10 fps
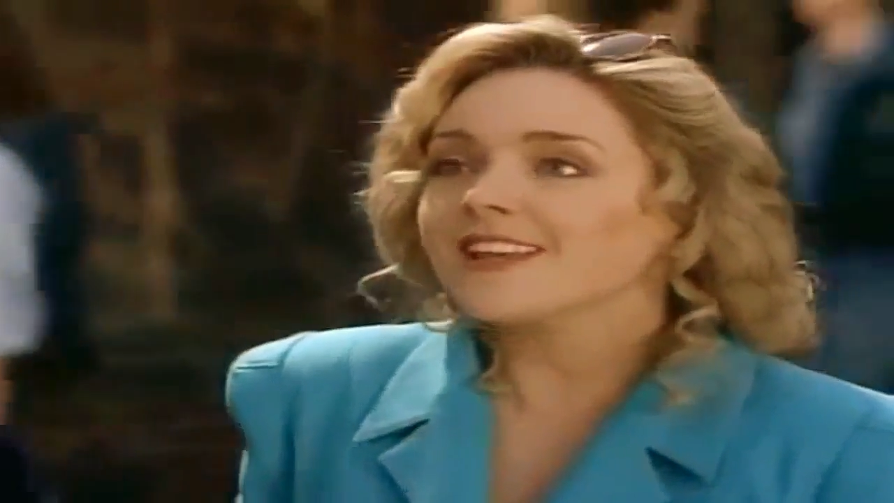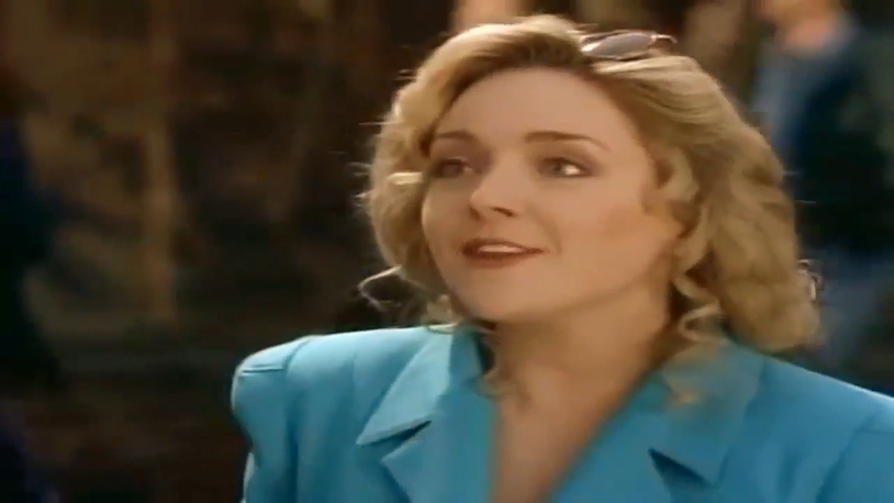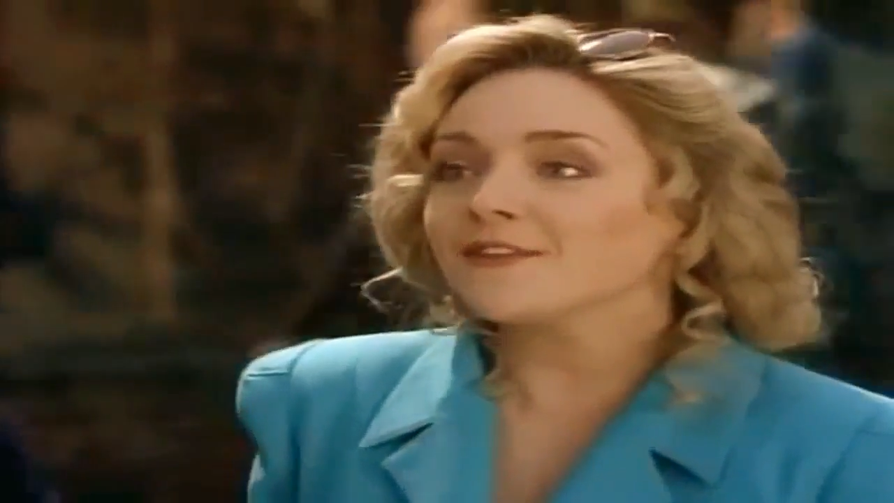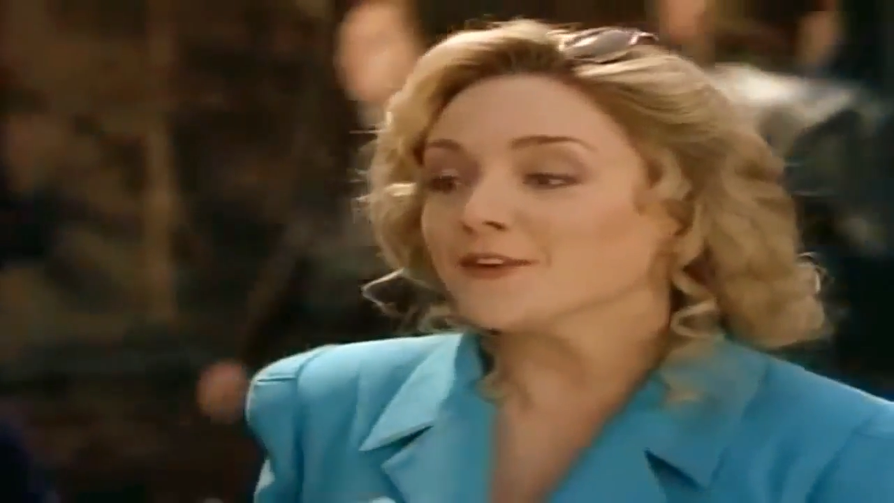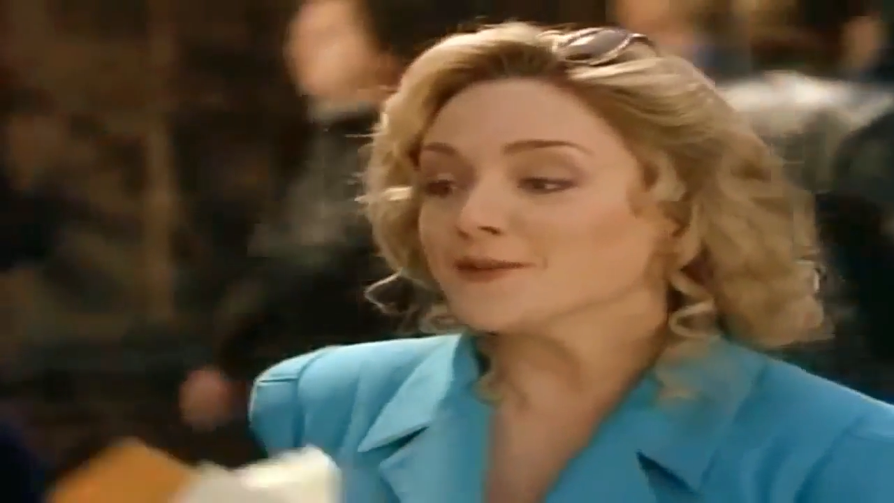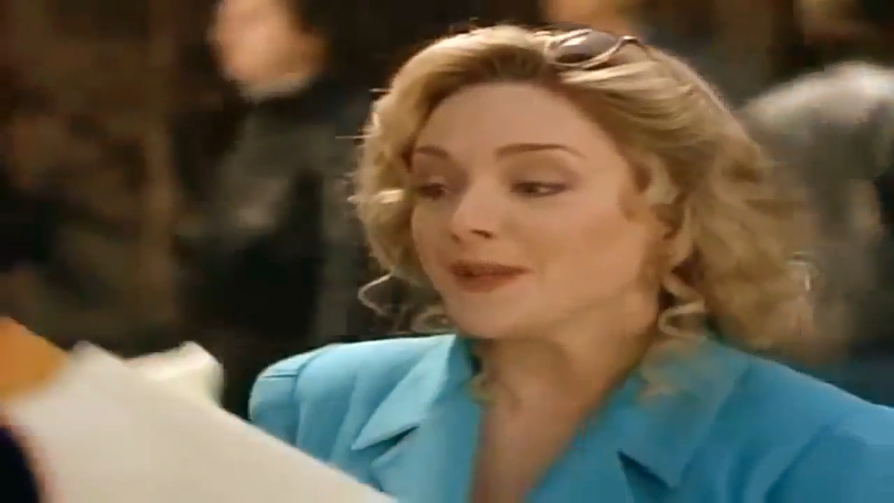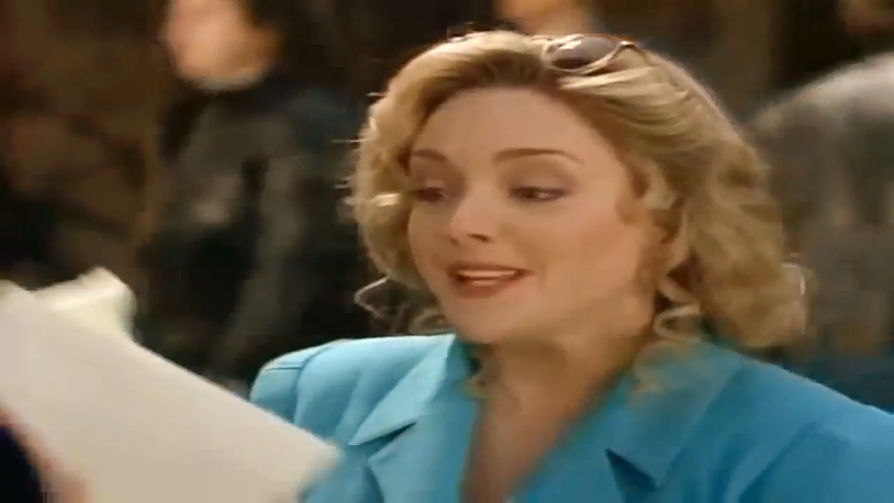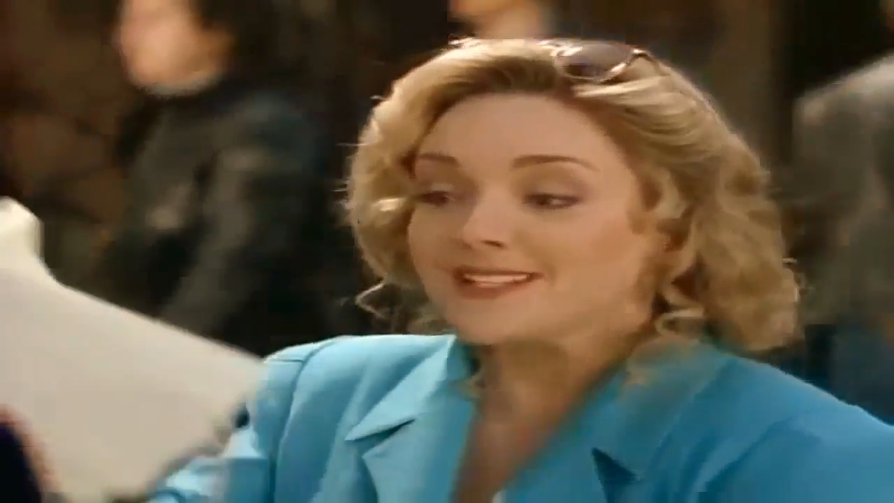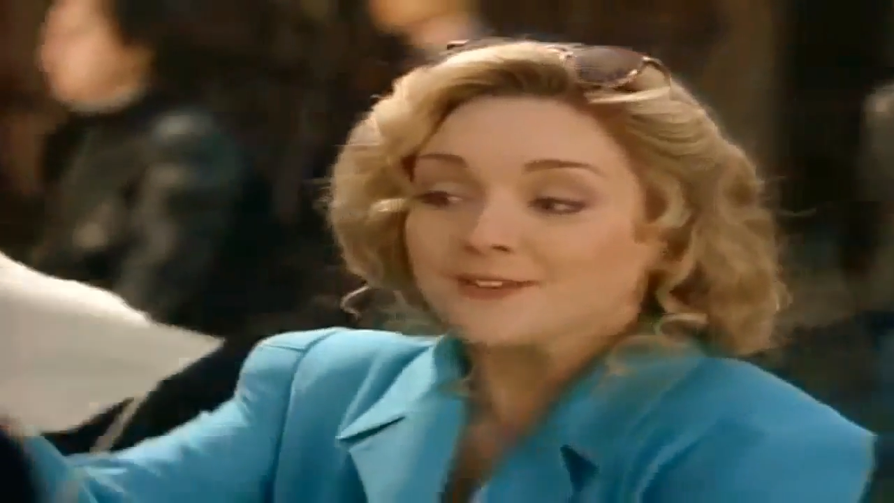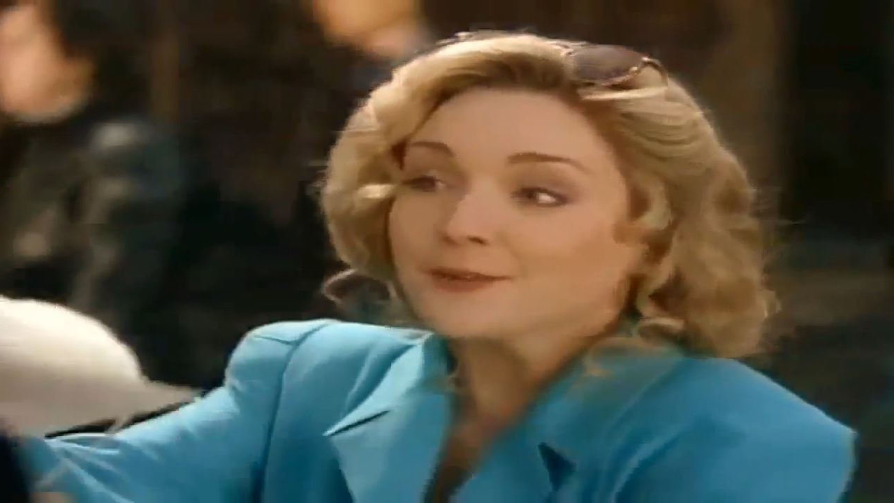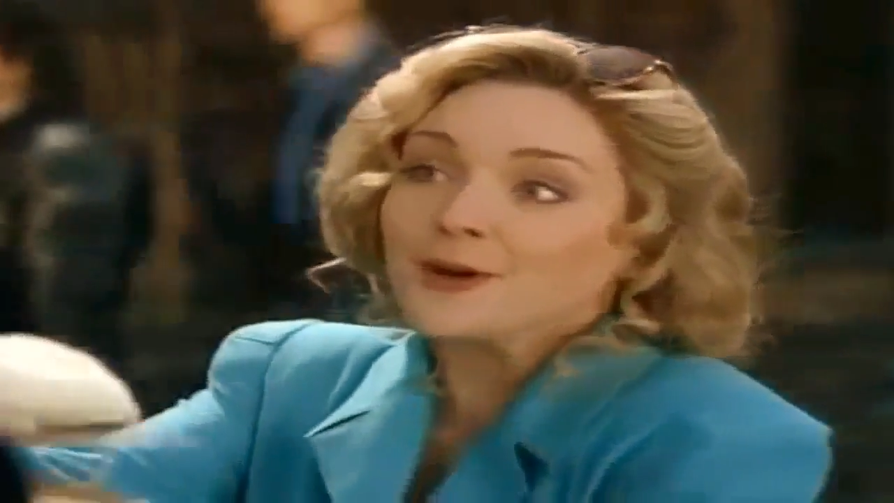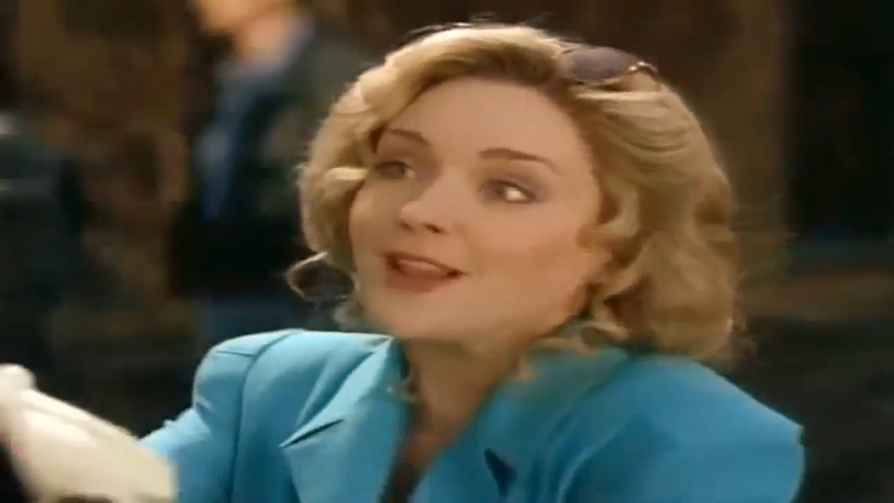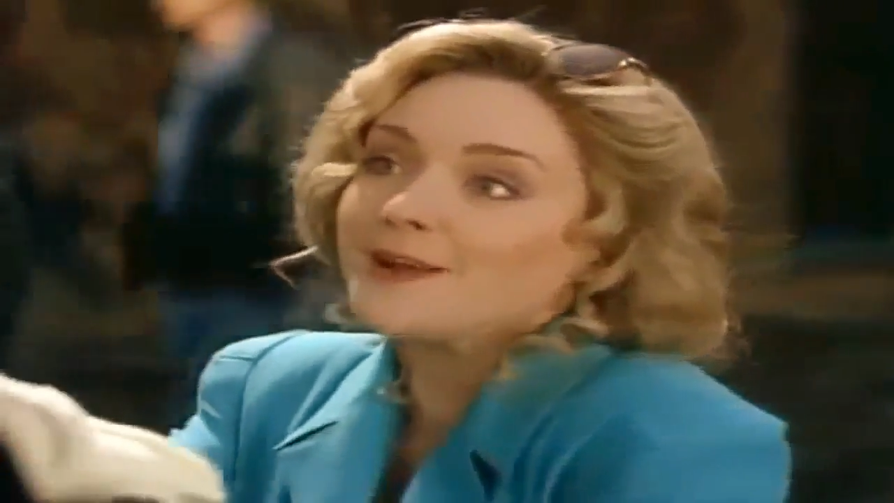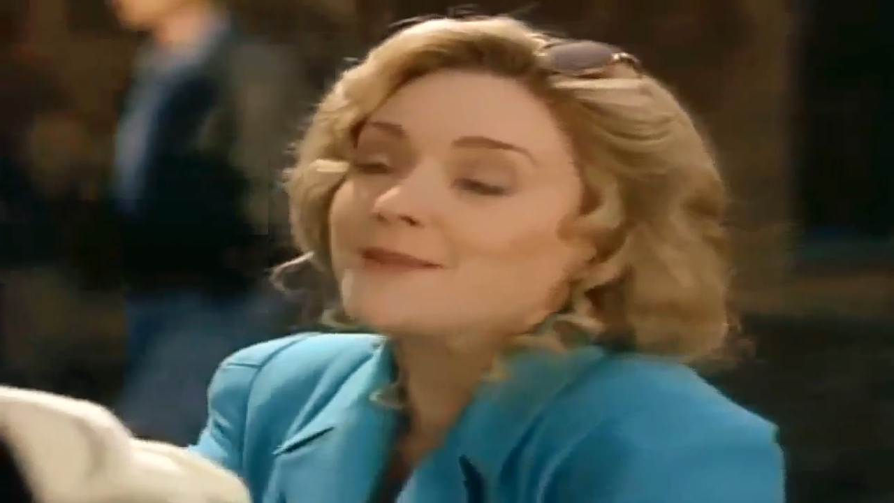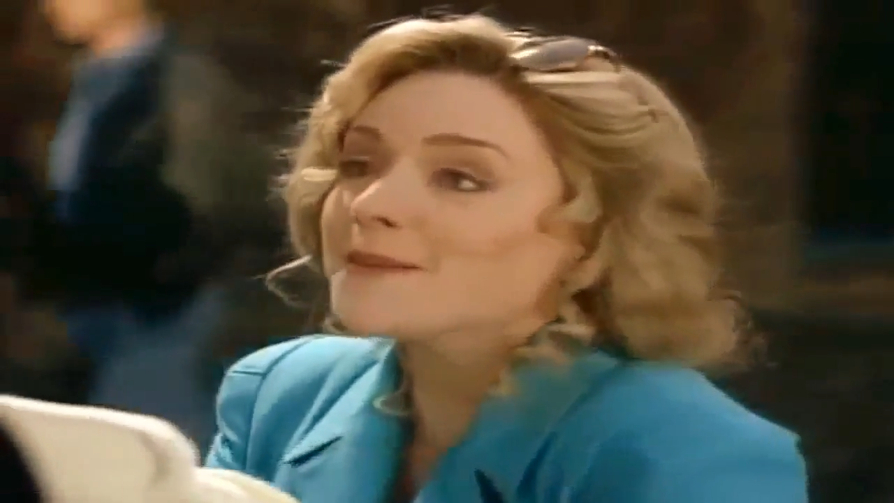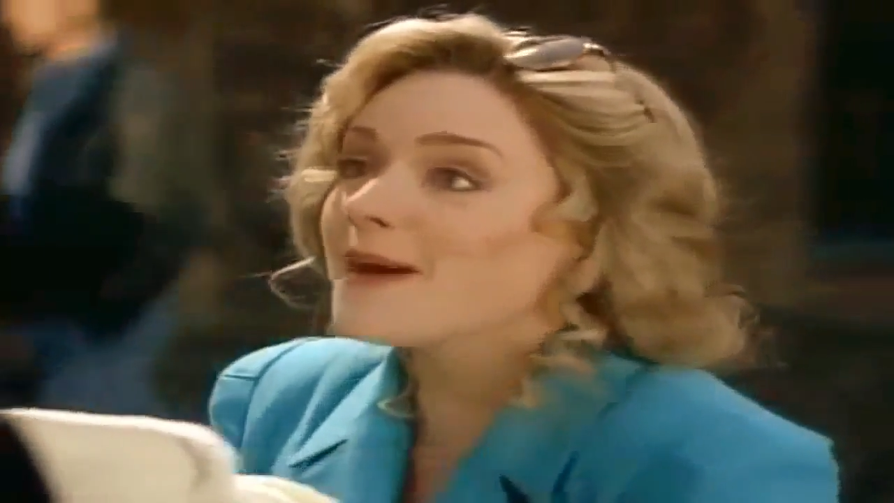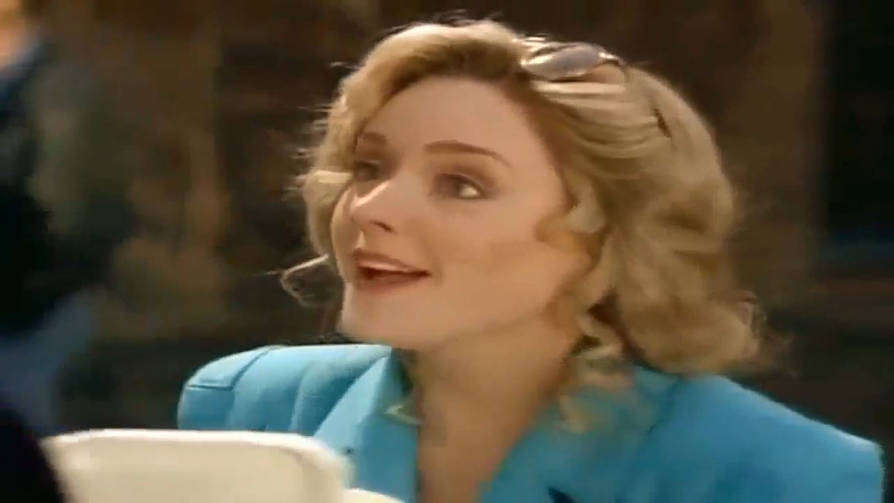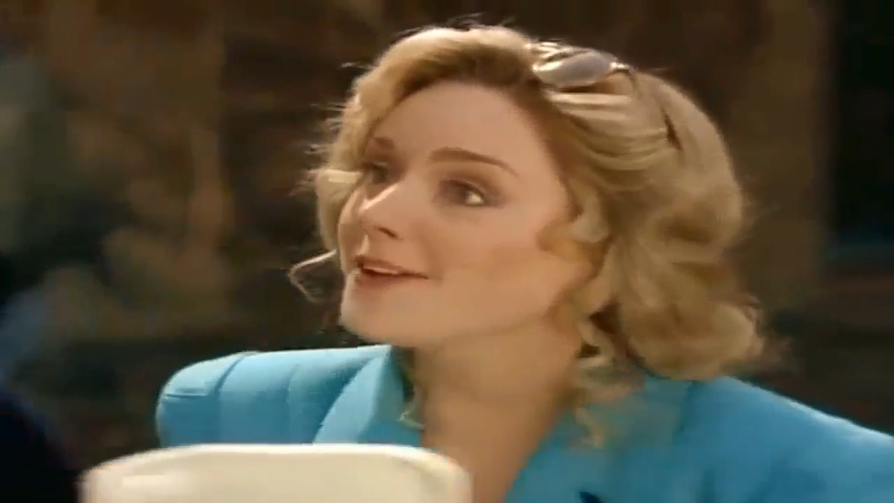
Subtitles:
say that in the first place? After all, I'm not a